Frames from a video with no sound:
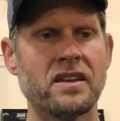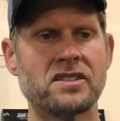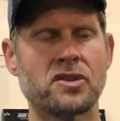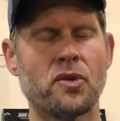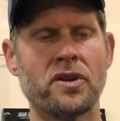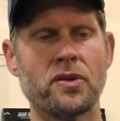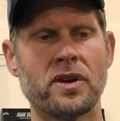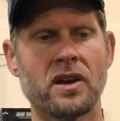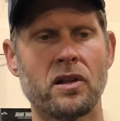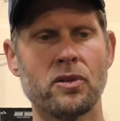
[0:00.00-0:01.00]
is going to
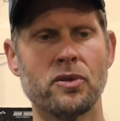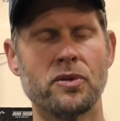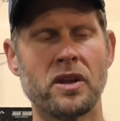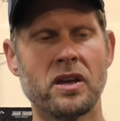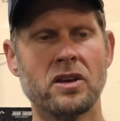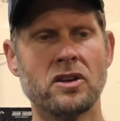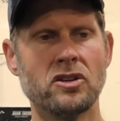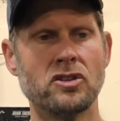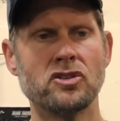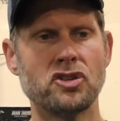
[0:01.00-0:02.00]
include
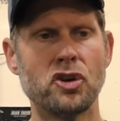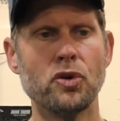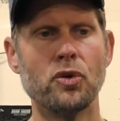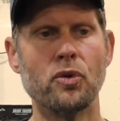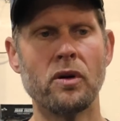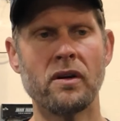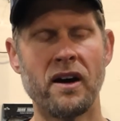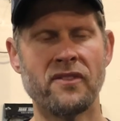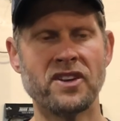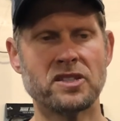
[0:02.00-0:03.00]
2
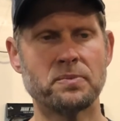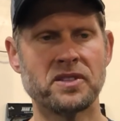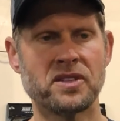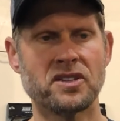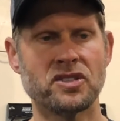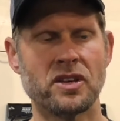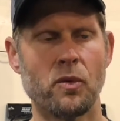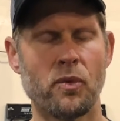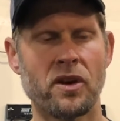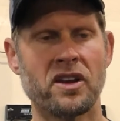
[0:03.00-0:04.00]
of each position.
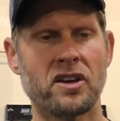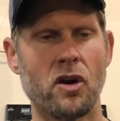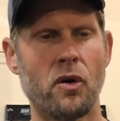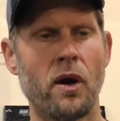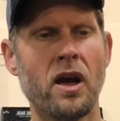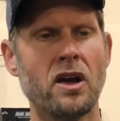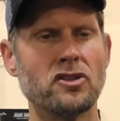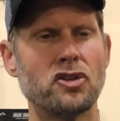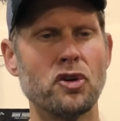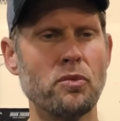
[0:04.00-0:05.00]
We're going to go
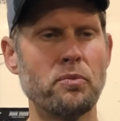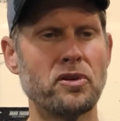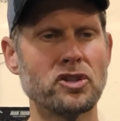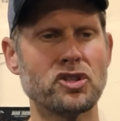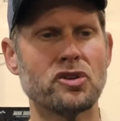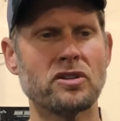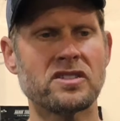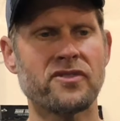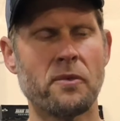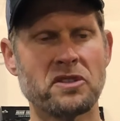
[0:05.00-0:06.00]
2 push
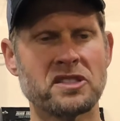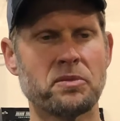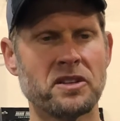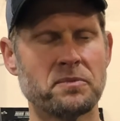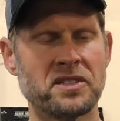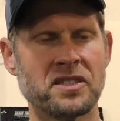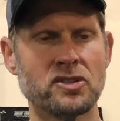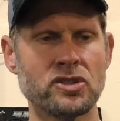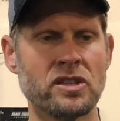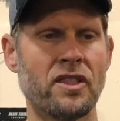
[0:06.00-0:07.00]
jerks from the split
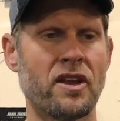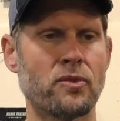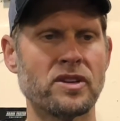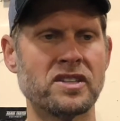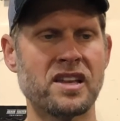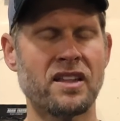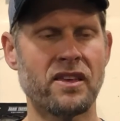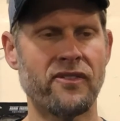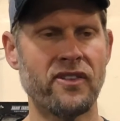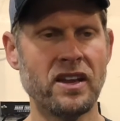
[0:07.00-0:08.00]
position, then reset
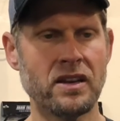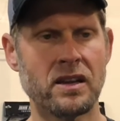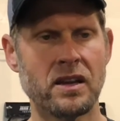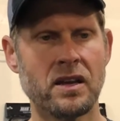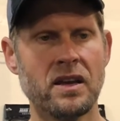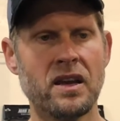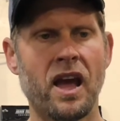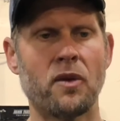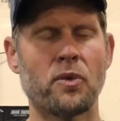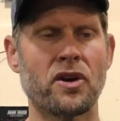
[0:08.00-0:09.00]
the feet,
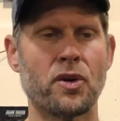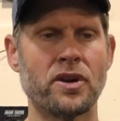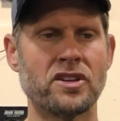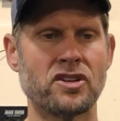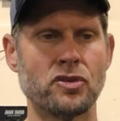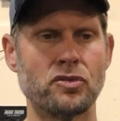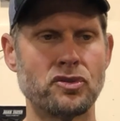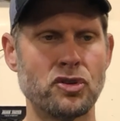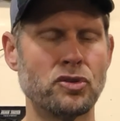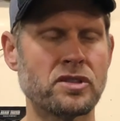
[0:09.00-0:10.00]
and we're going to do
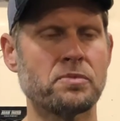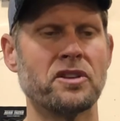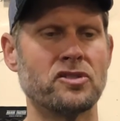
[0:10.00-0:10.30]
2 split